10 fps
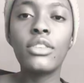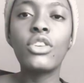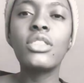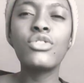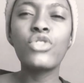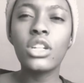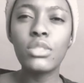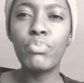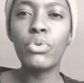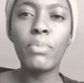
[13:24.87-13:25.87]
not the
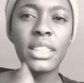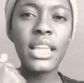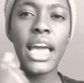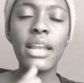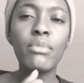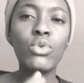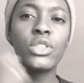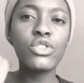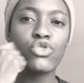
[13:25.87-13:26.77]
strongest bull, but the animal with the